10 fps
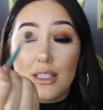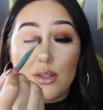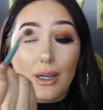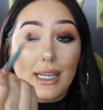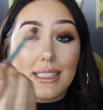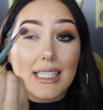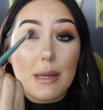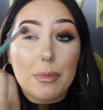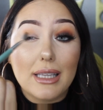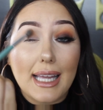So I like to
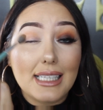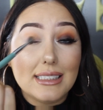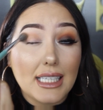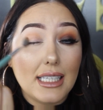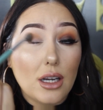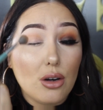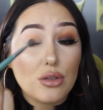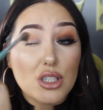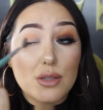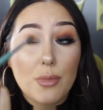keep blending
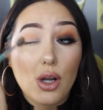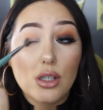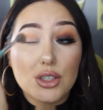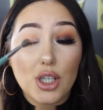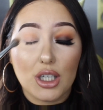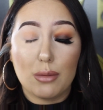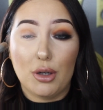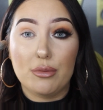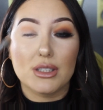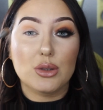small circular
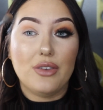movements.